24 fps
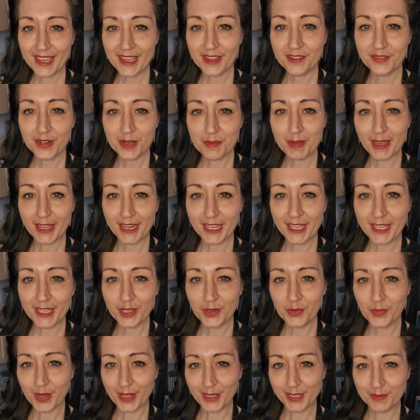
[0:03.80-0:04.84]

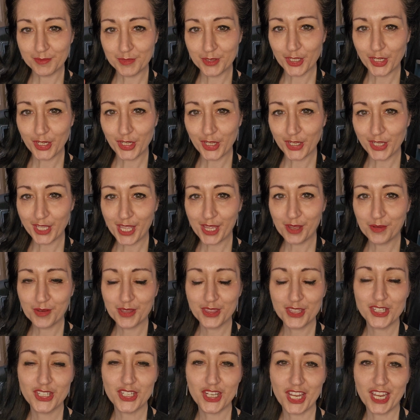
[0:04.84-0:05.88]
everybody, welcome to Cooking
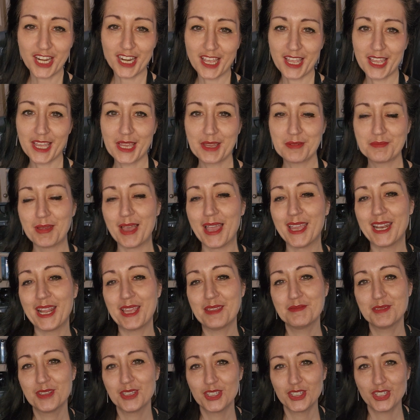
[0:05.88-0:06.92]
with Gina. My
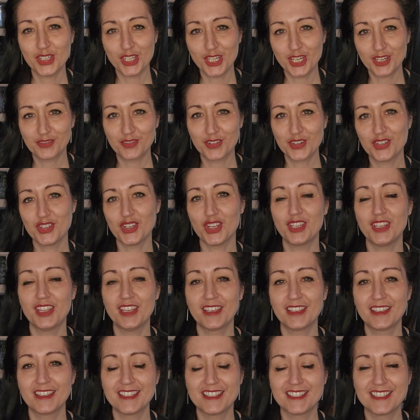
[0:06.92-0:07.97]
name is Gina
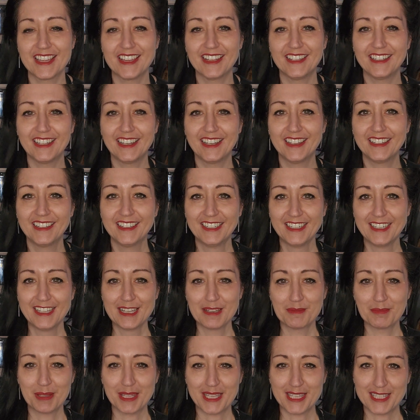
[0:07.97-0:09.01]
Virginia Casella.
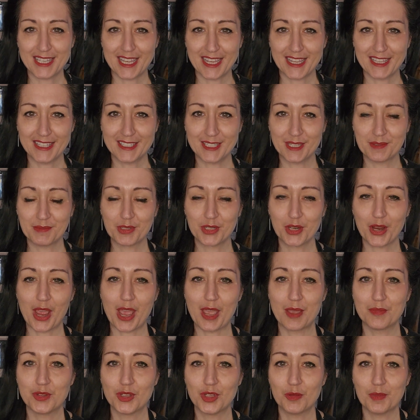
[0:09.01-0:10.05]
Please like and
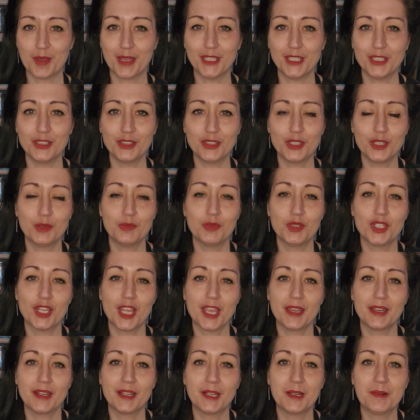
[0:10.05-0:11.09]
subscribe to my YouTube
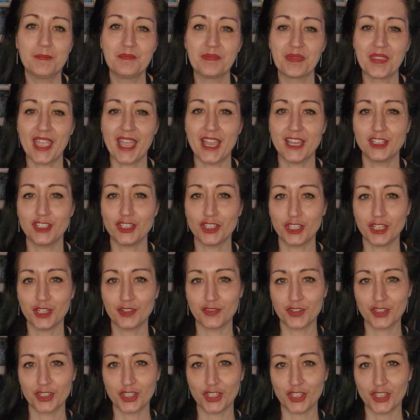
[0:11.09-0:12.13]
channel at Gina
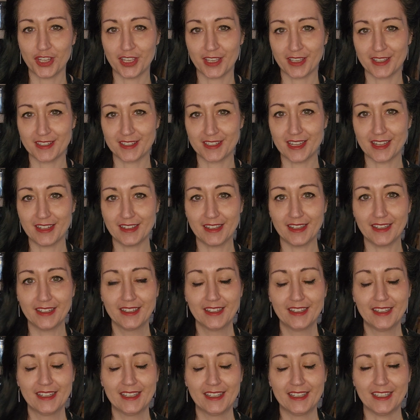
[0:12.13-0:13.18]
Virginia Casella,
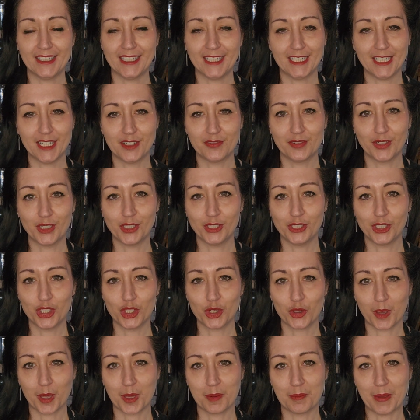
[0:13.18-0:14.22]
and I'd love for you to
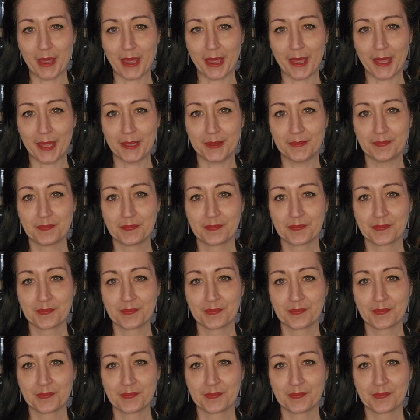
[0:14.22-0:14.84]
join my